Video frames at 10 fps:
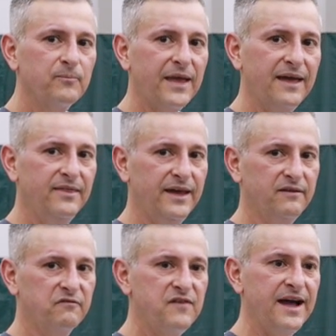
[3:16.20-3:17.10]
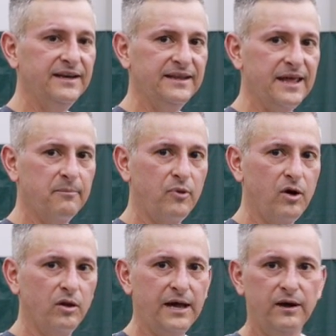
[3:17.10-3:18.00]
and then finding that
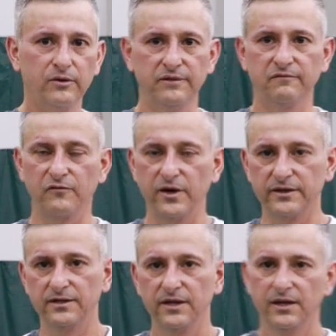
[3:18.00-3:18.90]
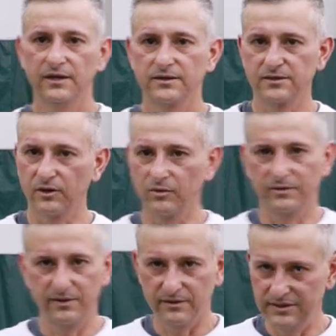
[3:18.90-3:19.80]
ball out in front. So
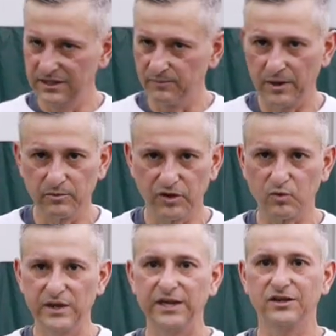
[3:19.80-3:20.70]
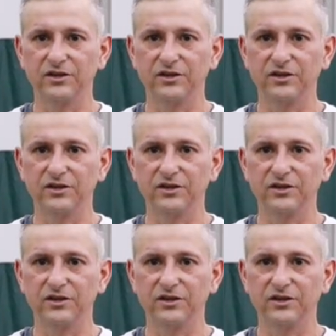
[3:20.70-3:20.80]
tip number 3,